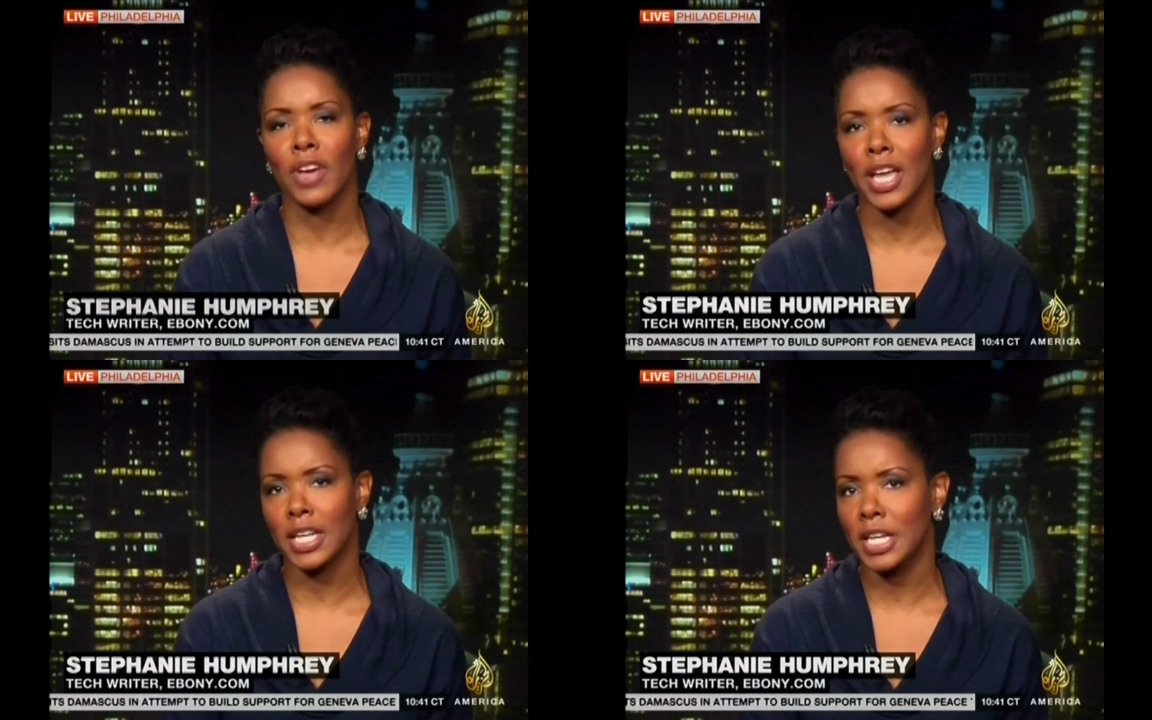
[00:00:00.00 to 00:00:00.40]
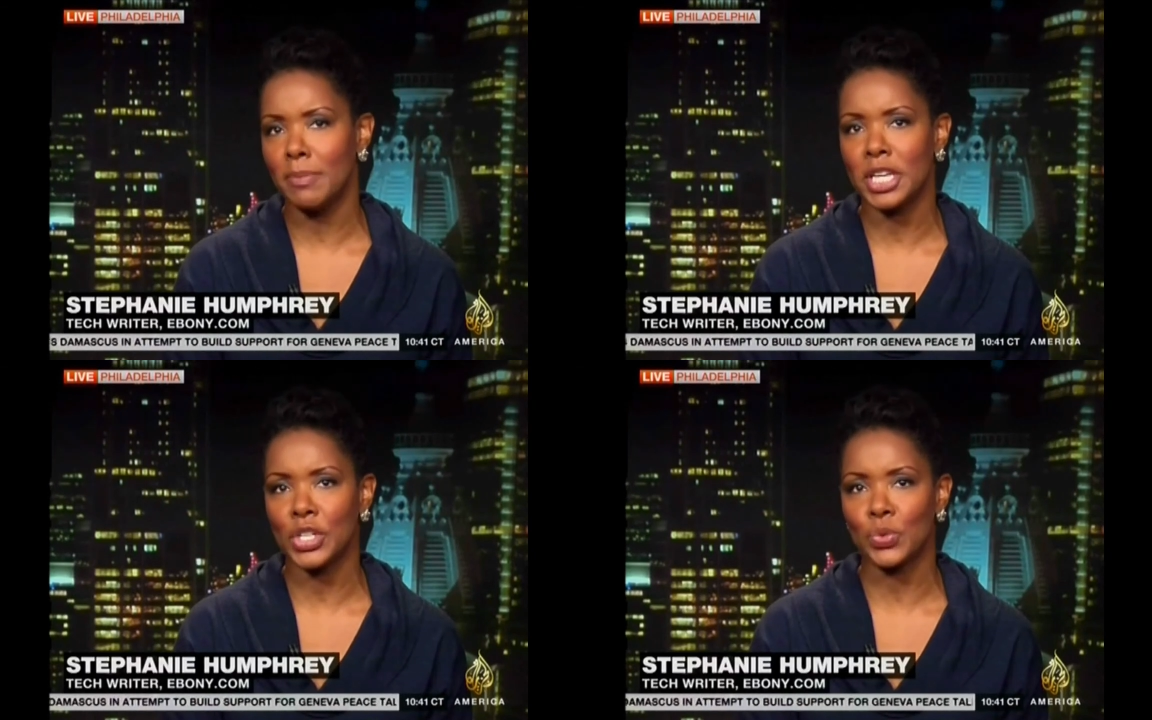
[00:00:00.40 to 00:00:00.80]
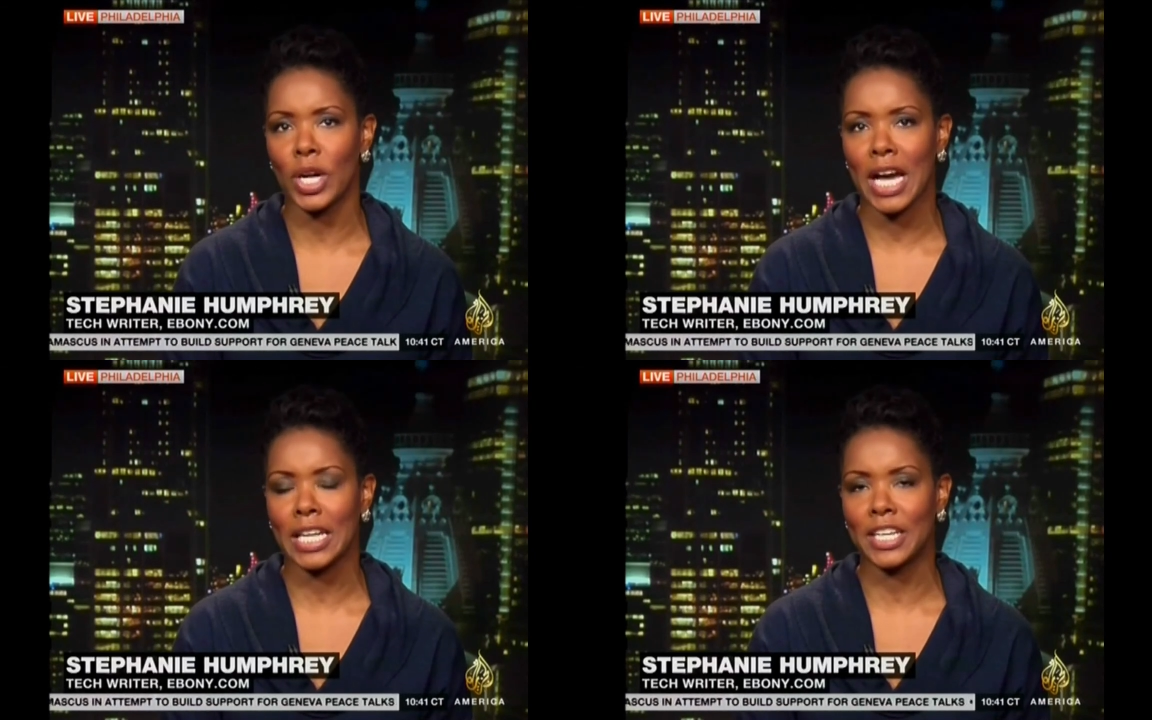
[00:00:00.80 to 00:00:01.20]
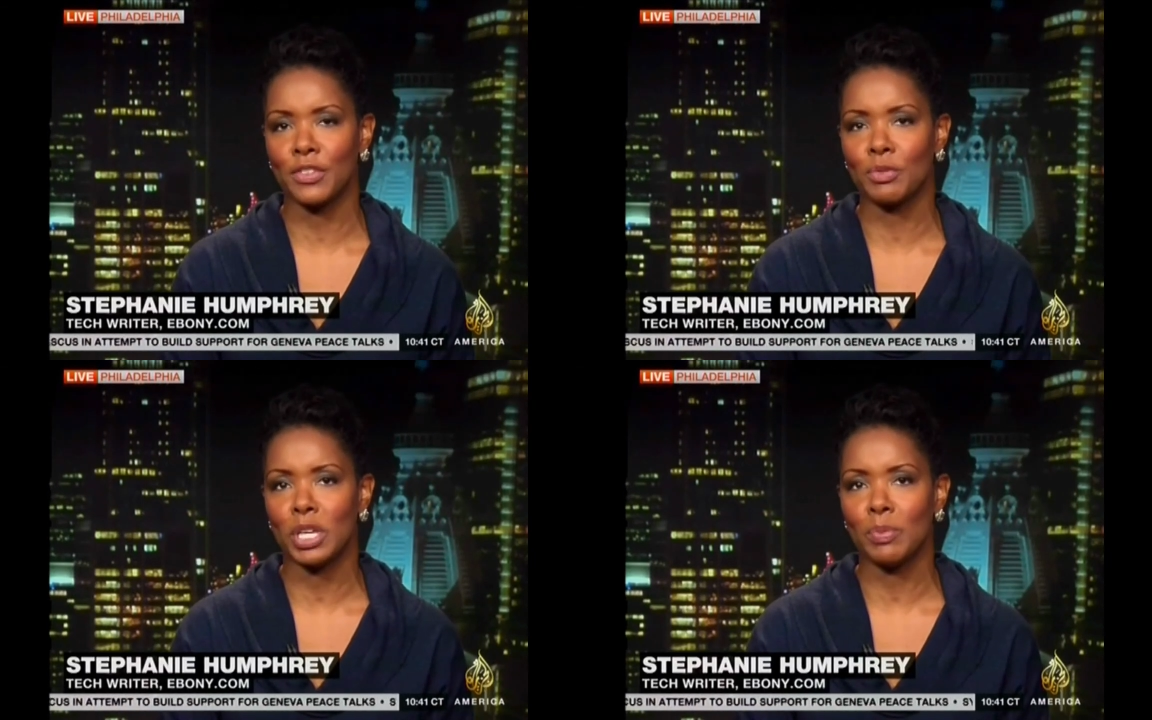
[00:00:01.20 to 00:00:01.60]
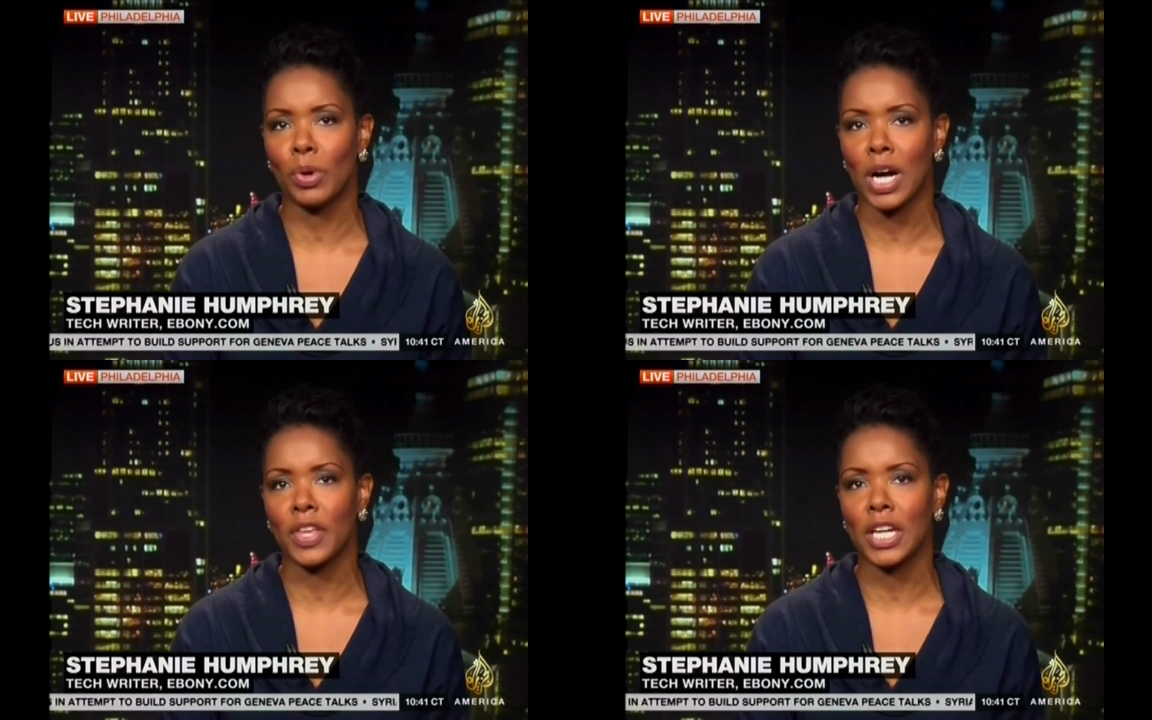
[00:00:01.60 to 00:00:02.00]
of anonymity is what kind of gives
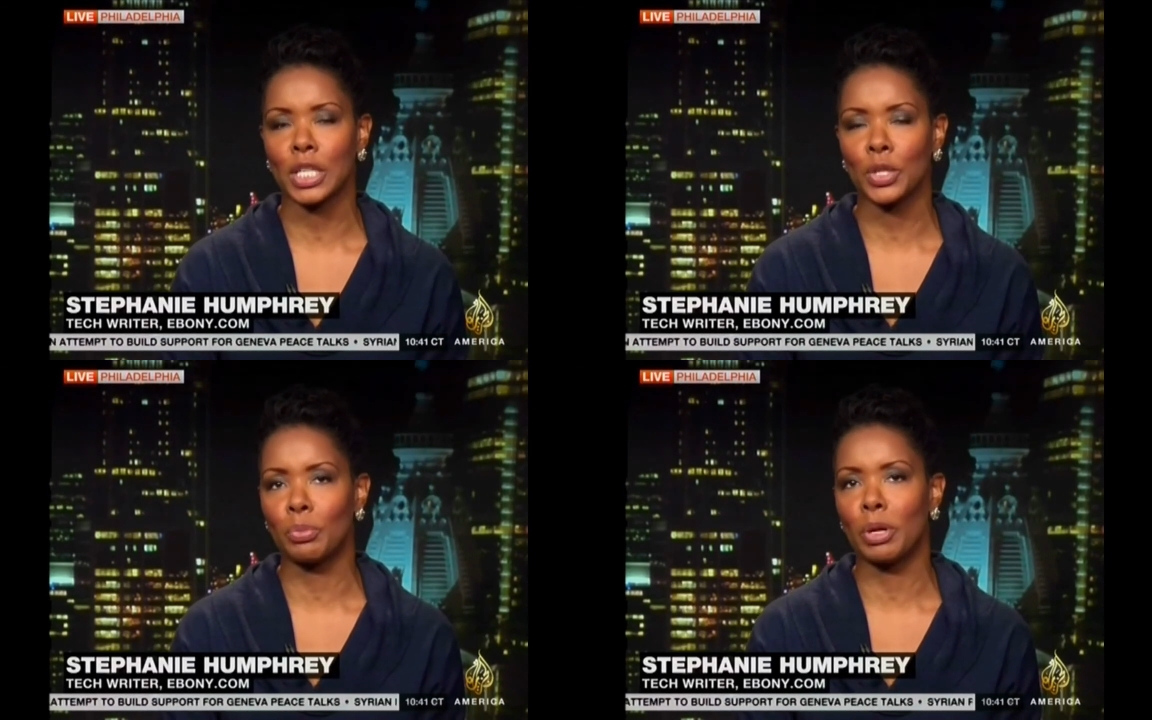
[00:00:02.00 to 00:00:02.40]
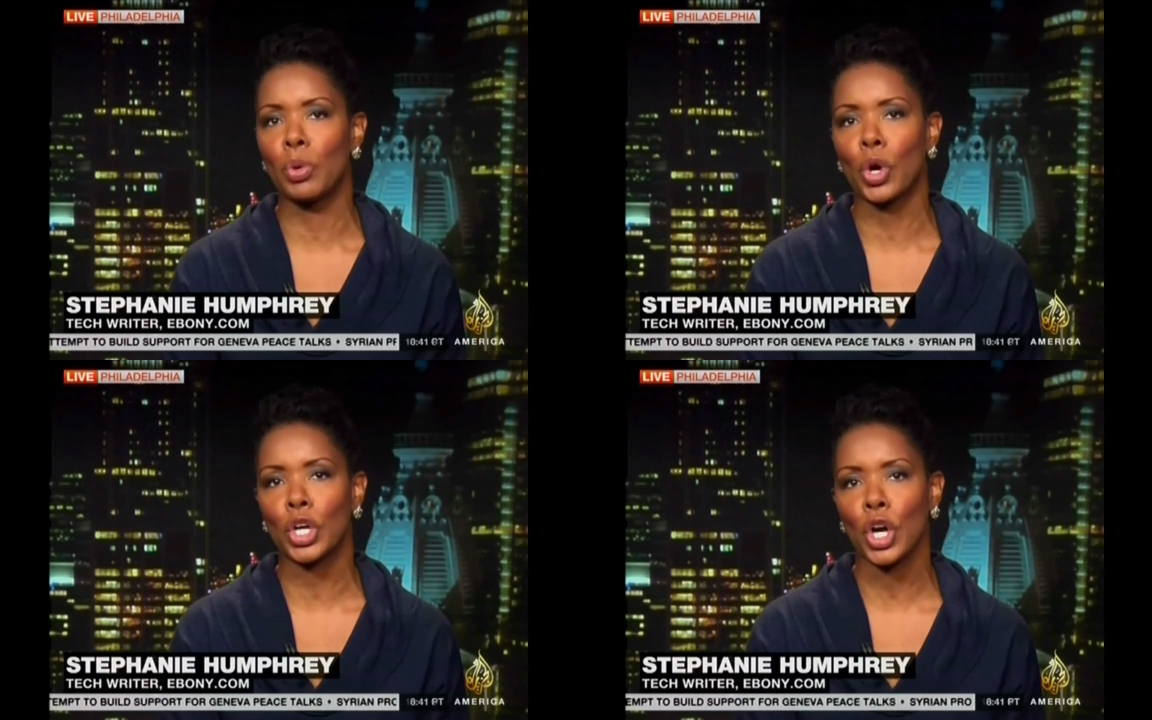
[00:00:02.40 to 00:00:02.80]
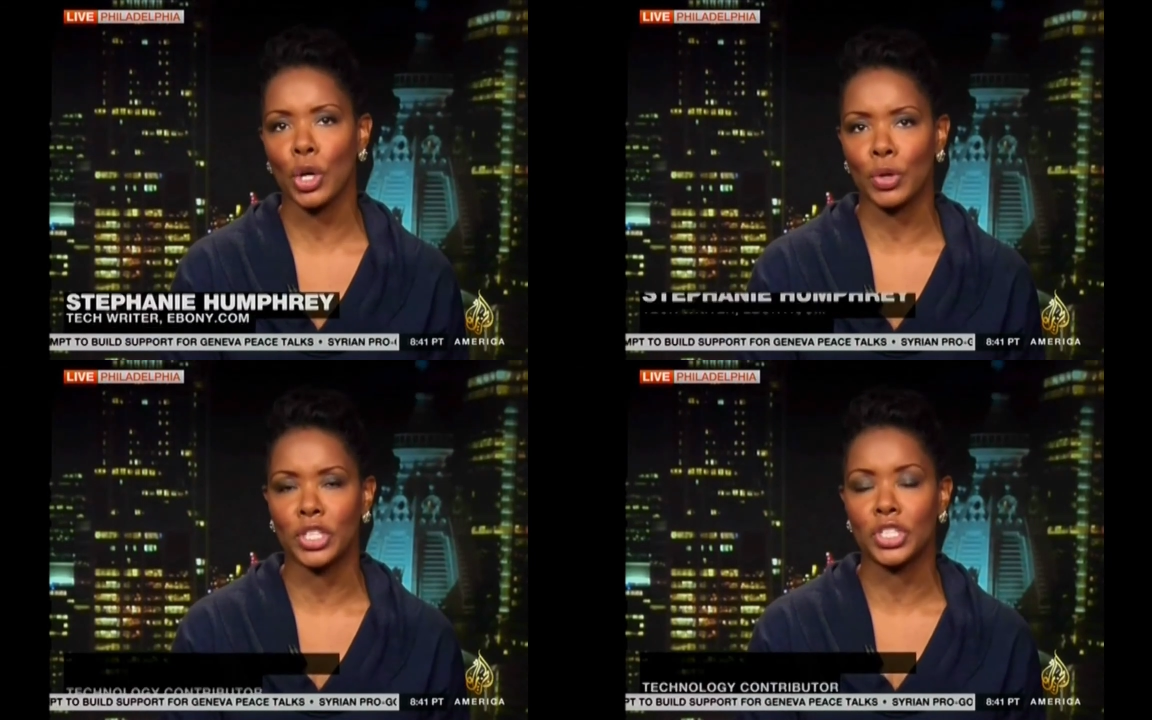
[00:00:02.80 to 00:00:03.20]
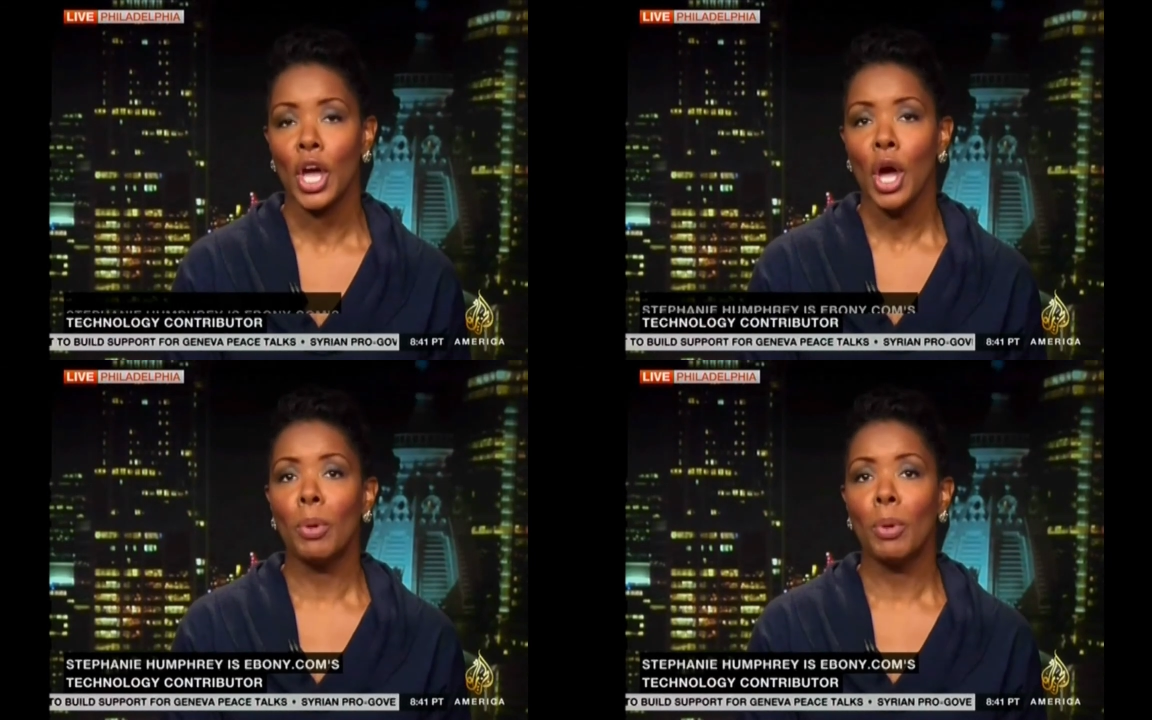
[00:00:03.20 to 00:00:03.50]
people, I think, a little bit more courage.